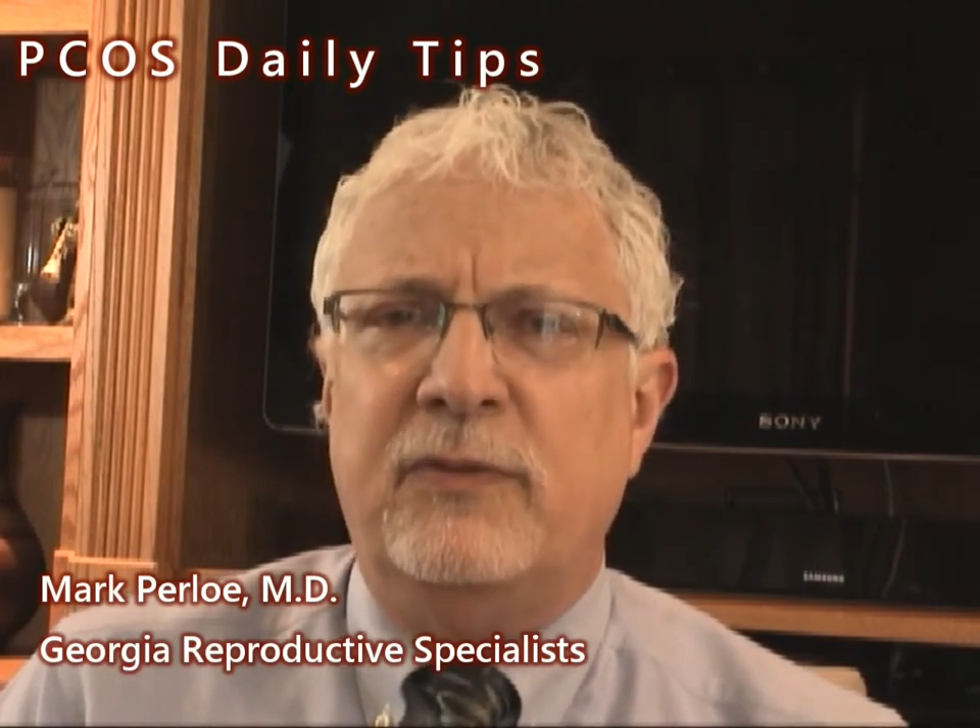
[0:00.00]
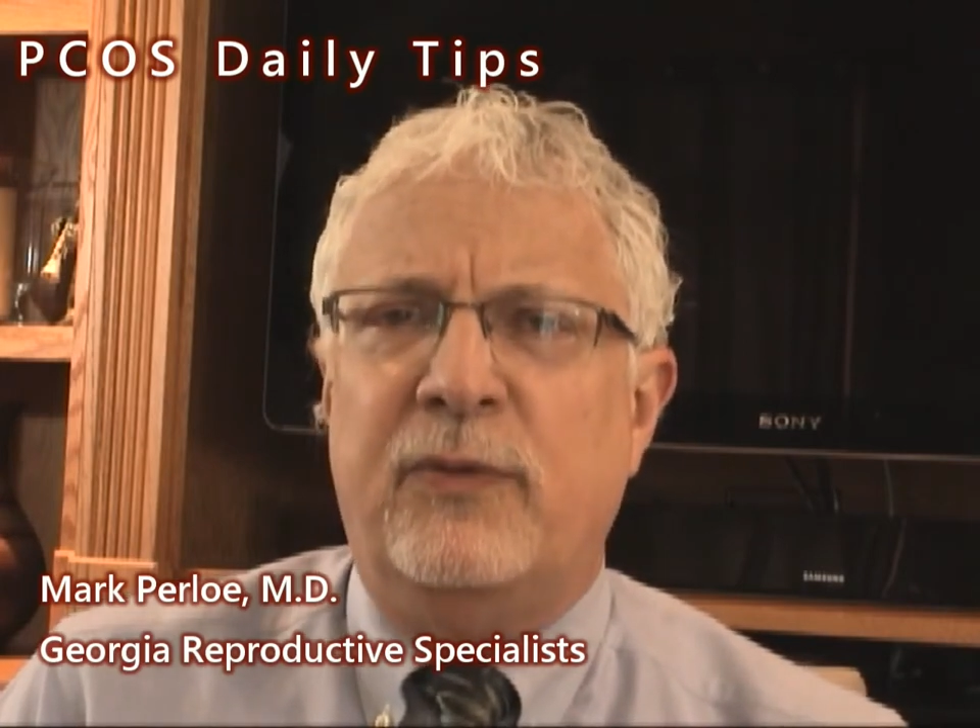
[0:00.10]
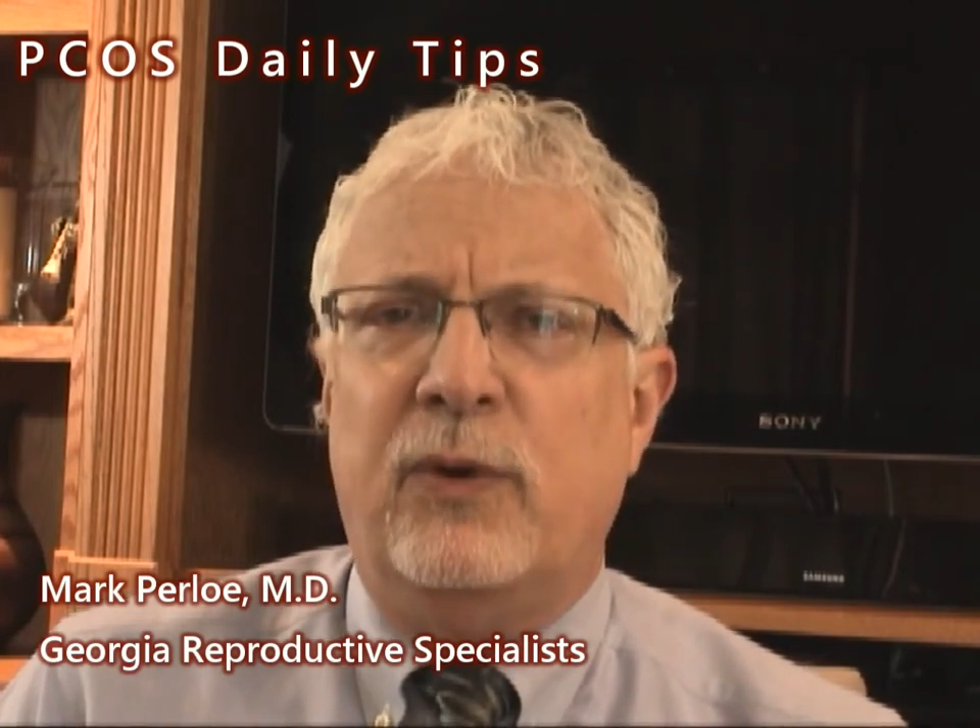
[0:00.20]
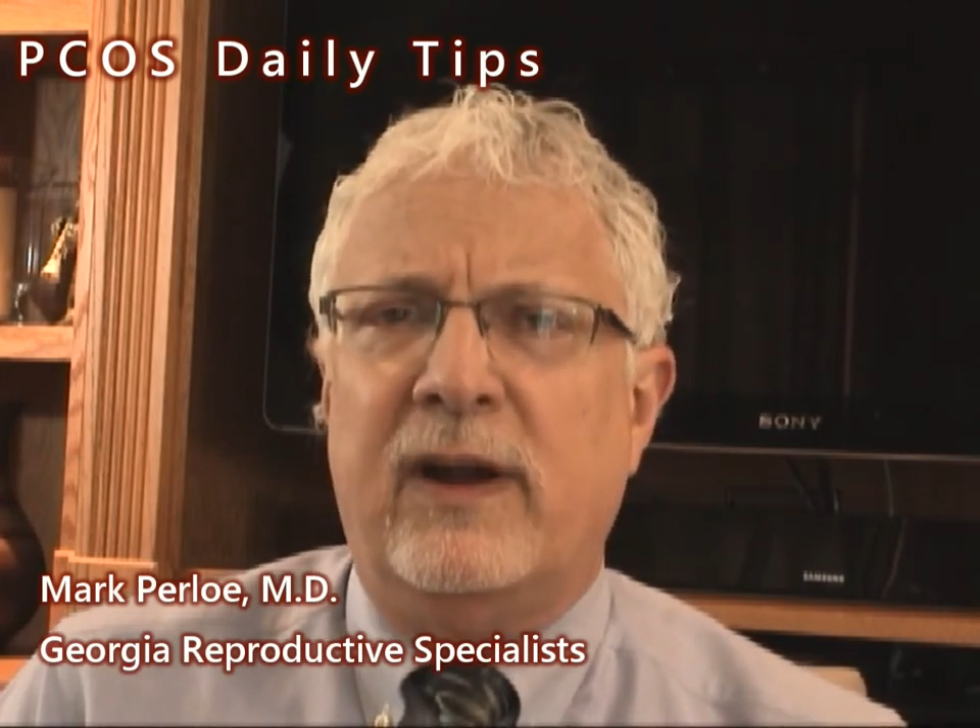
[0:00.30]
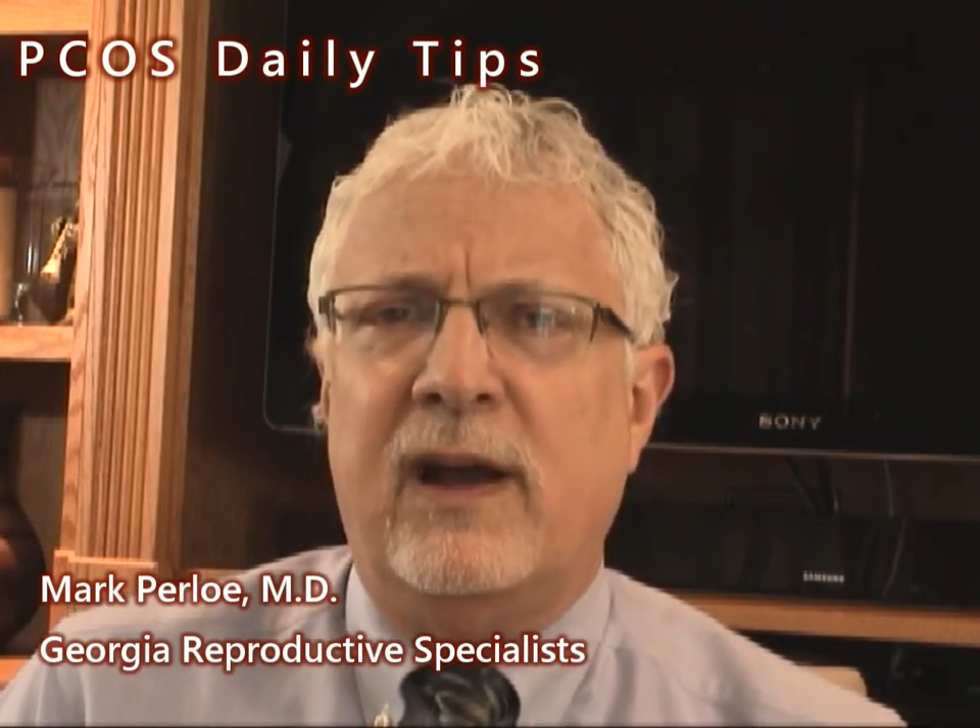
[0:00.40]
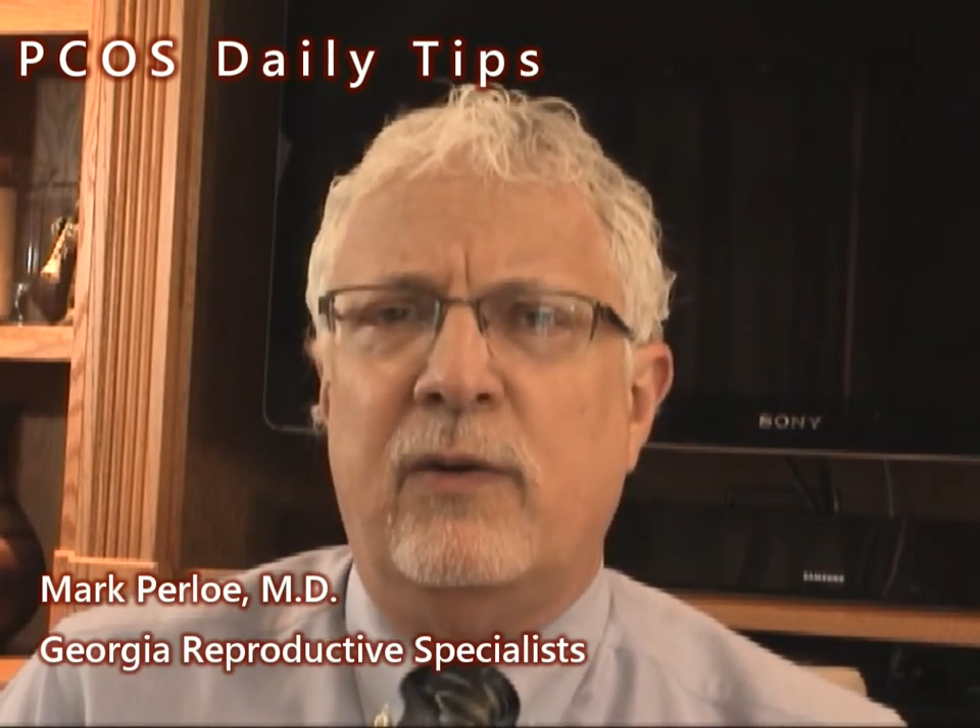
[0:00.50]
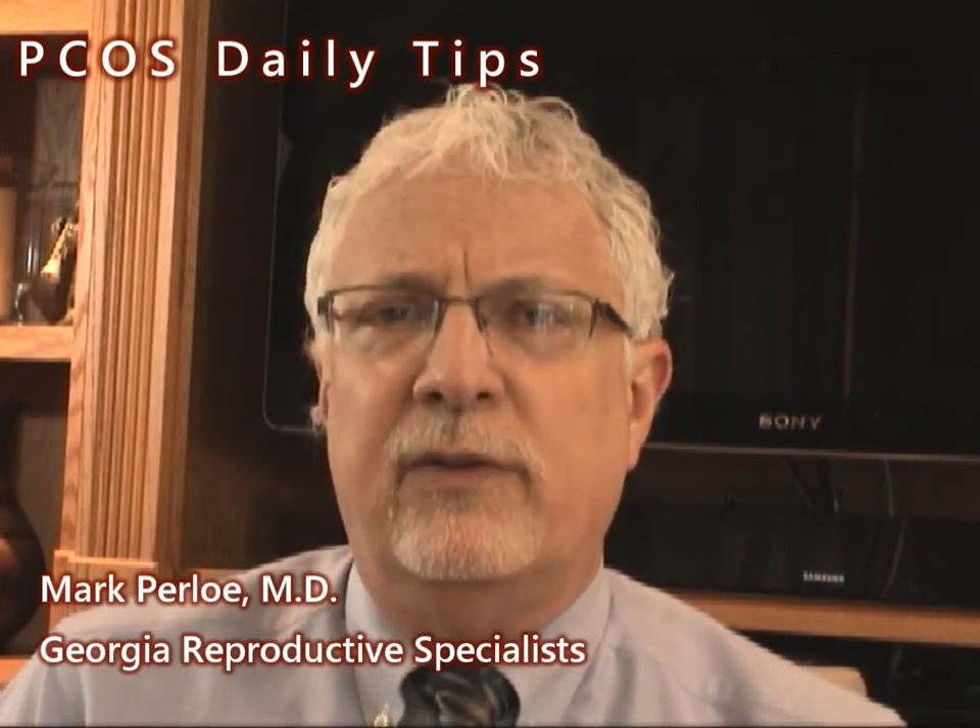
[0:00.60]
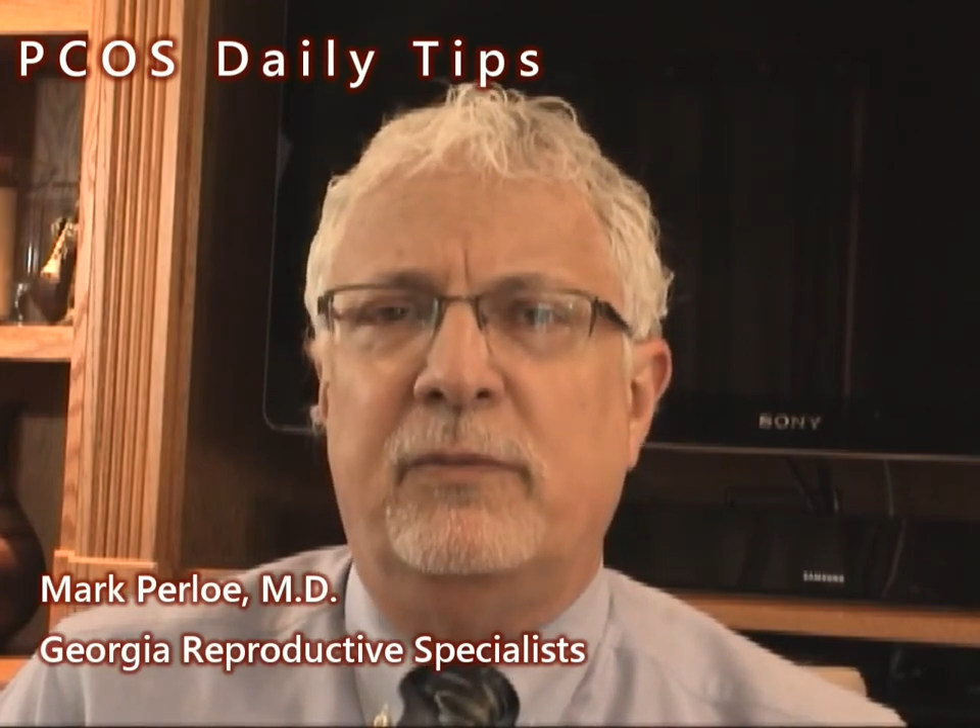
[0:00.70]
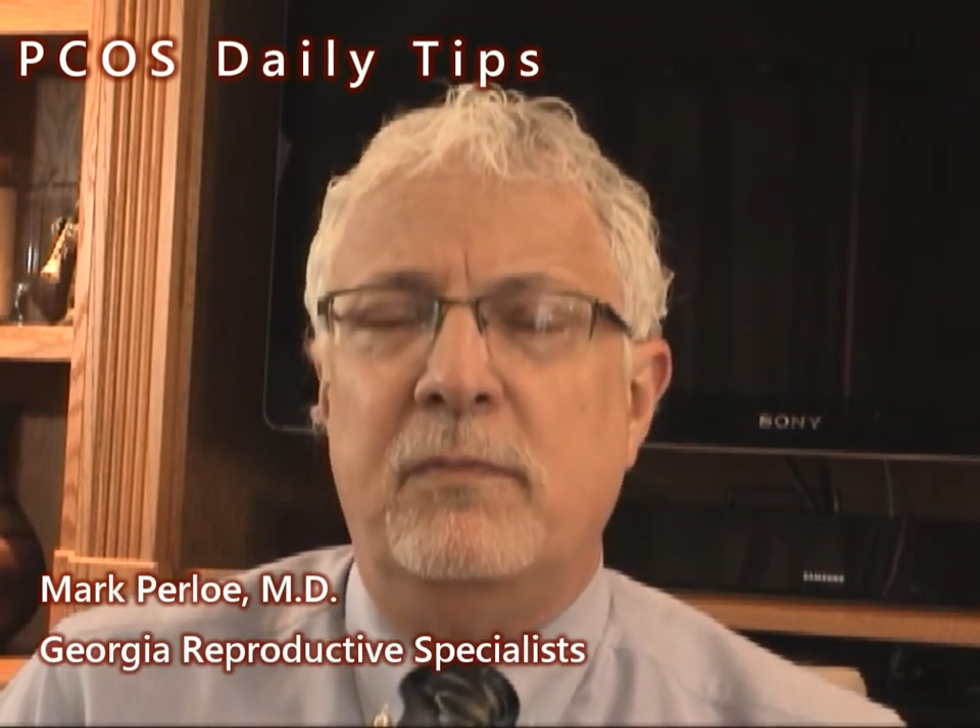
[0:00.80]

4 hours